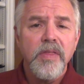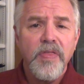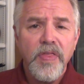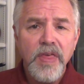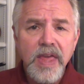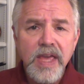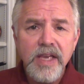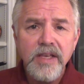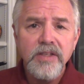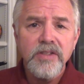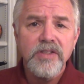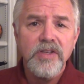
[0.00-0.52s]

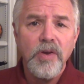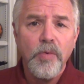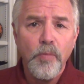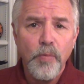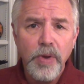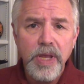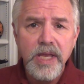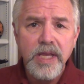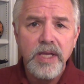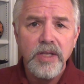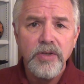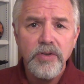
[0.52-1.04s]
things that
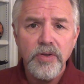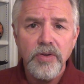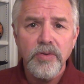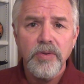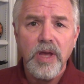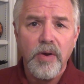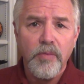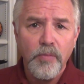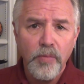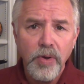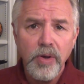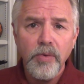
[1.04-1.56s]
we can do
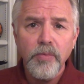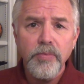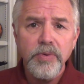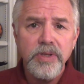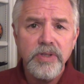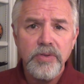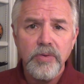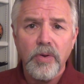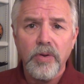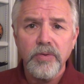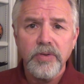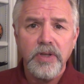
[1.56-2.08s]
that will
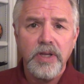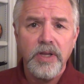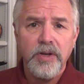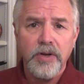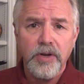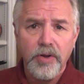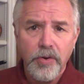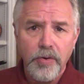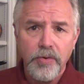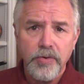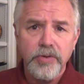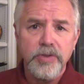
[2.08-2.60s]
result in a
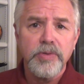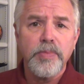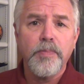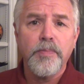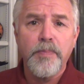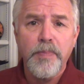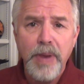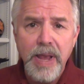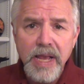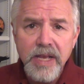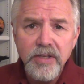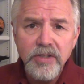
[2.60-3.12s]
curse
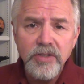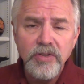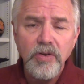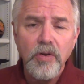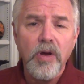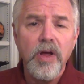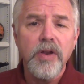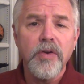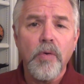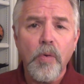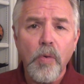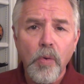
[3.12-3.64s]
based
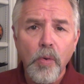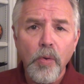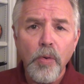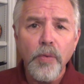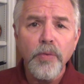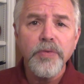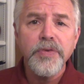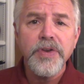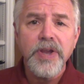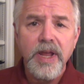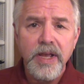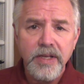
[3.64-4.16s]
on
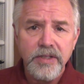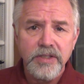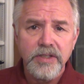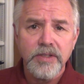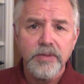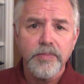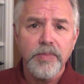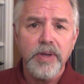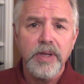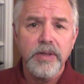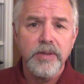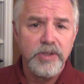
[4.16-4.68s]
Old
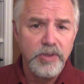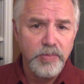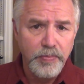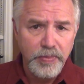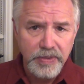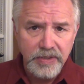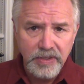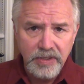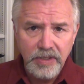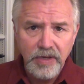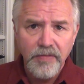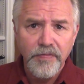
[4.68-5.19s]
Testament
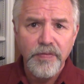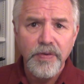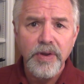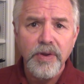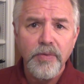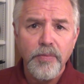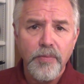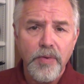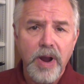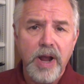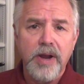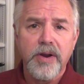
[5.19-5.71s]

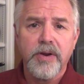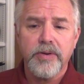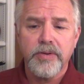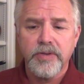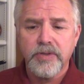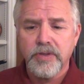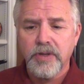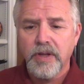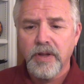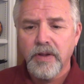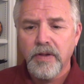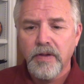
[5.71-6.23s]
specific
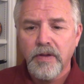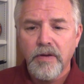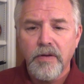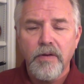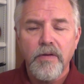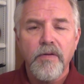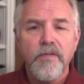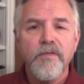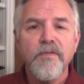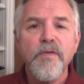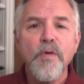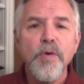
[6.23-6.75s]
records.
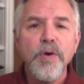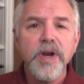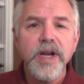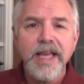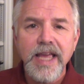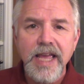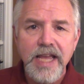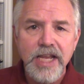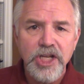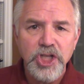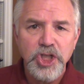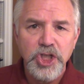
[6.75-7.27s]

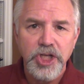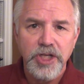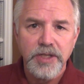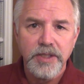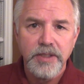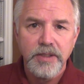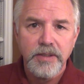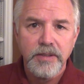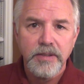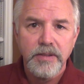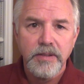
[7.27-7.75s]
Fornication.